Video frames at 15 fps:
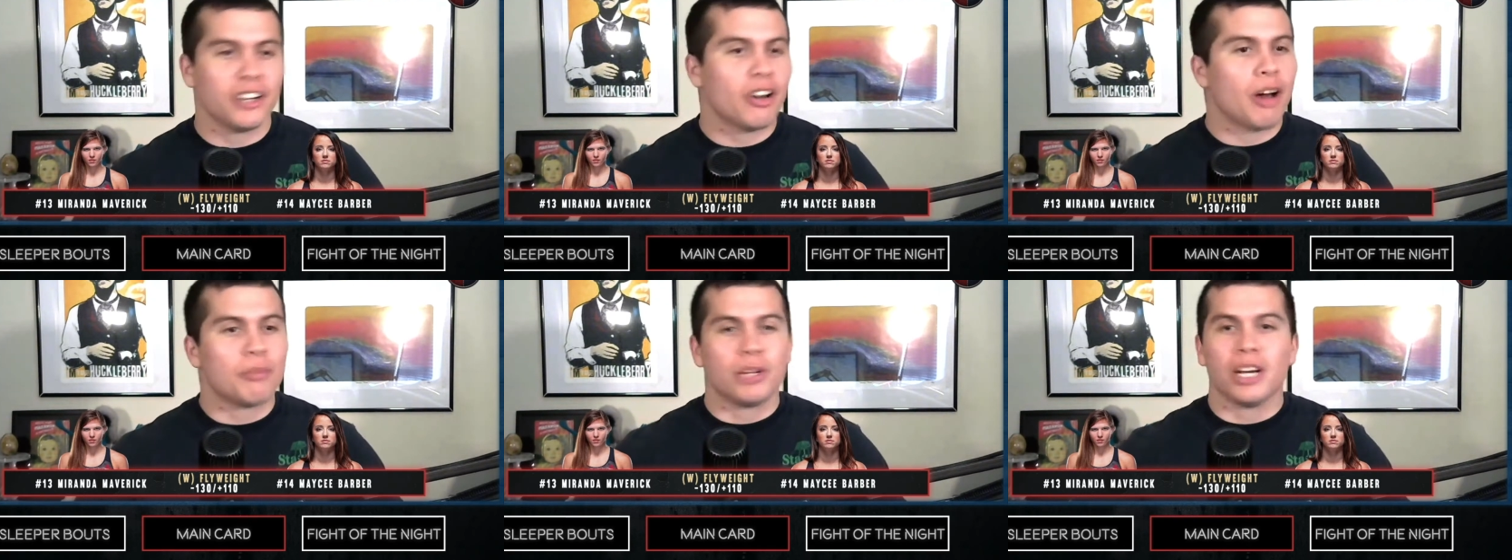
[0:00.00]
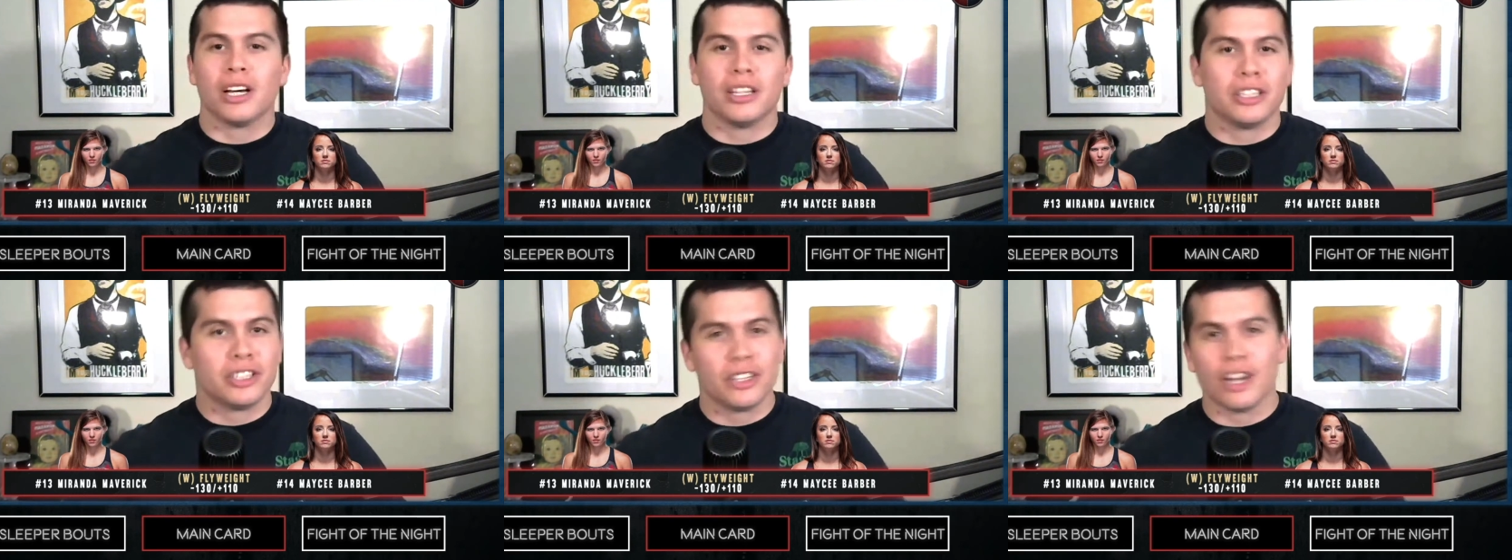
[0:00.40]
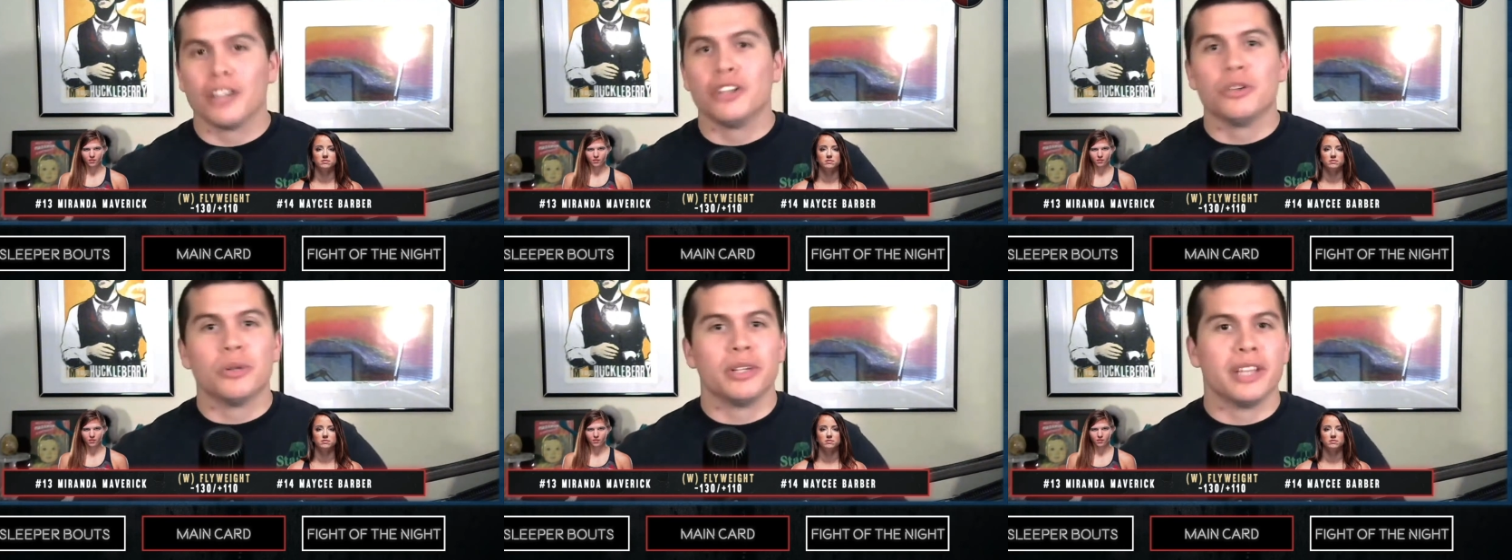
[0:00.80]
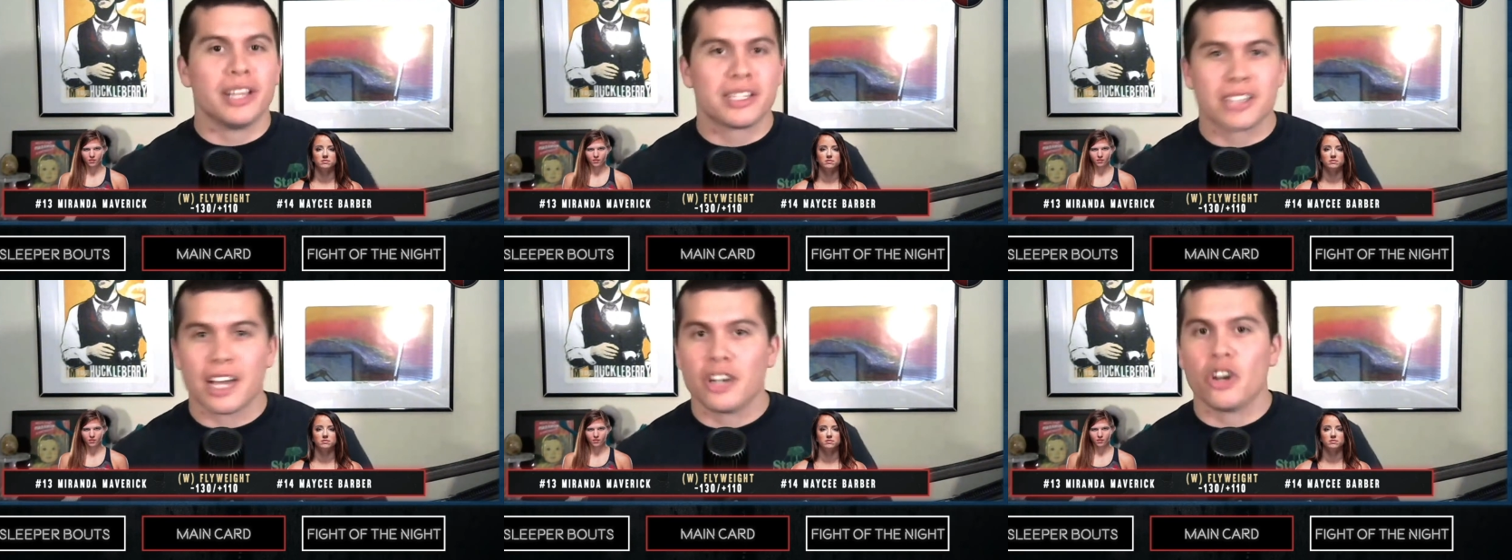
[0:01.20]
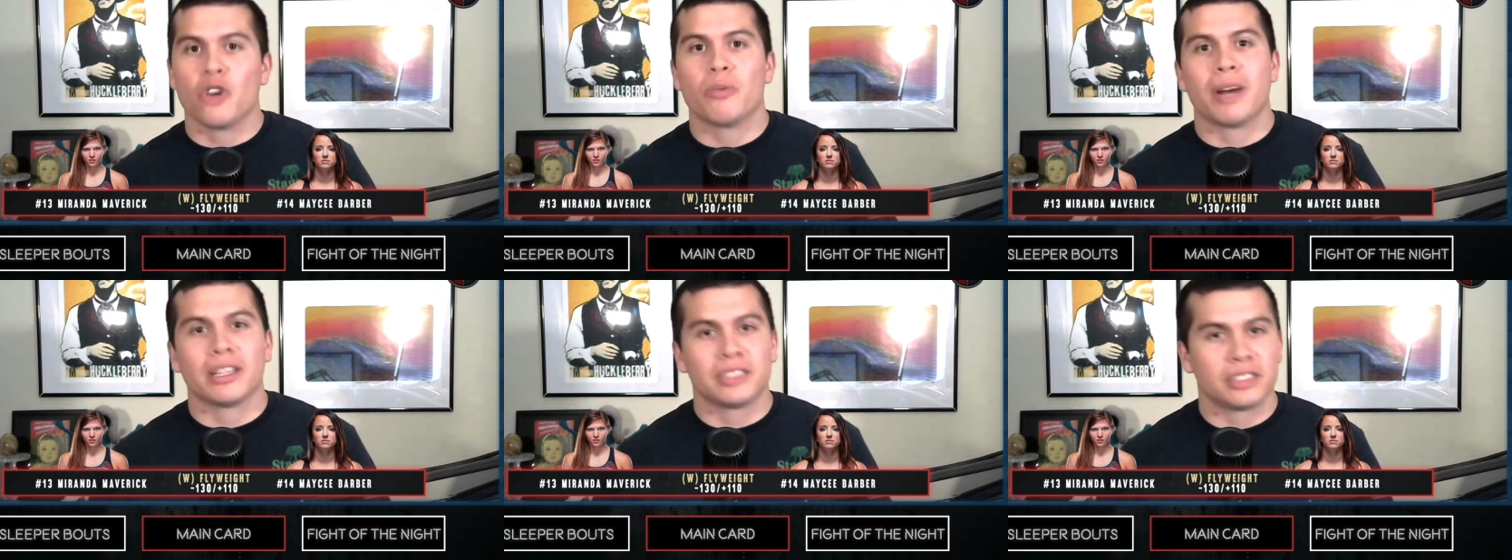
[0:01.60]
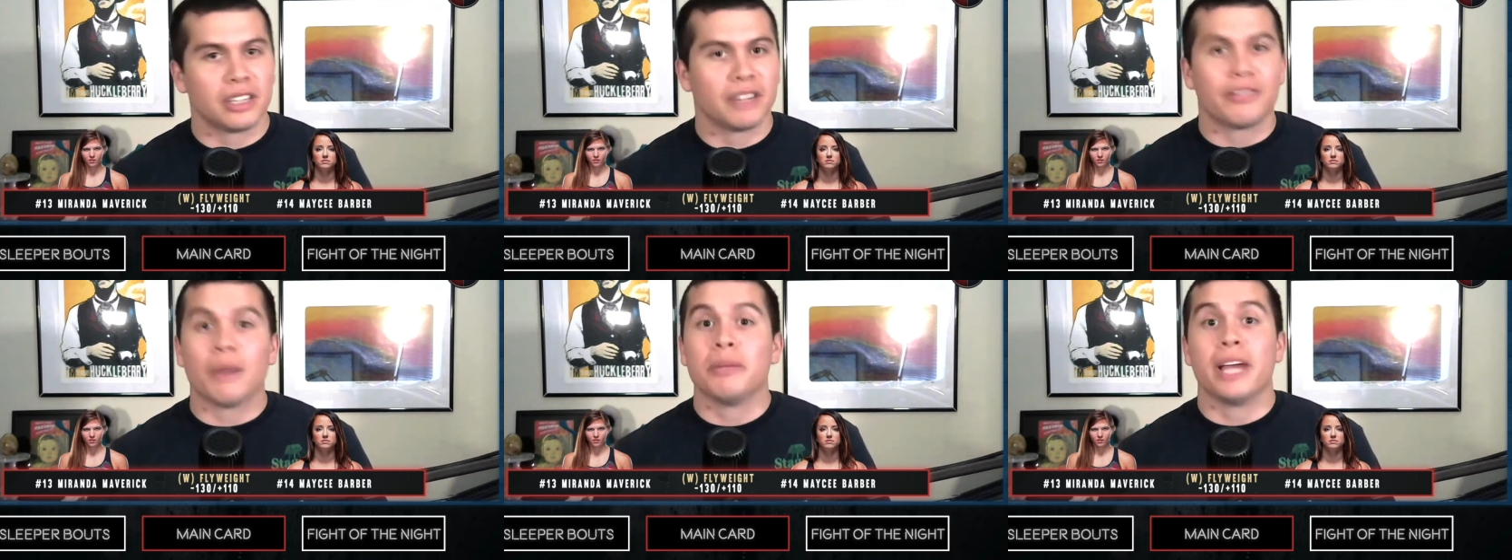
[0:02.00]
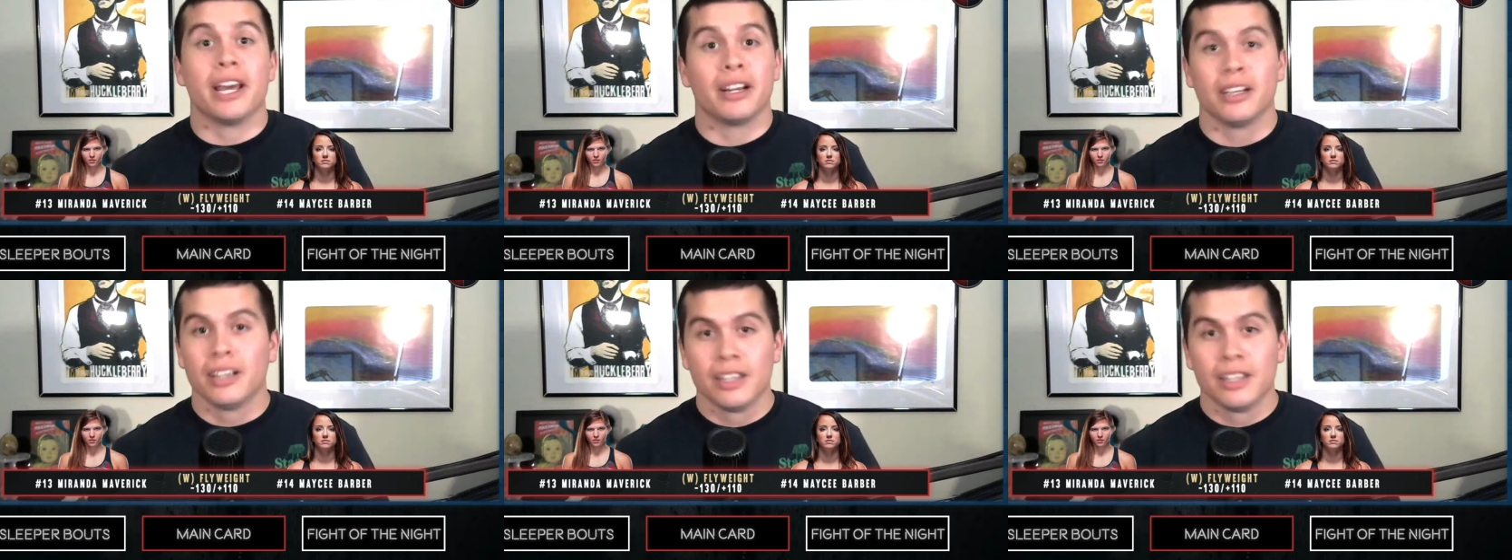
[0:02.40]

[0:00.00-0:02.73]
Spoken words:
I'm done doing this. I know my stuff. I'm dead.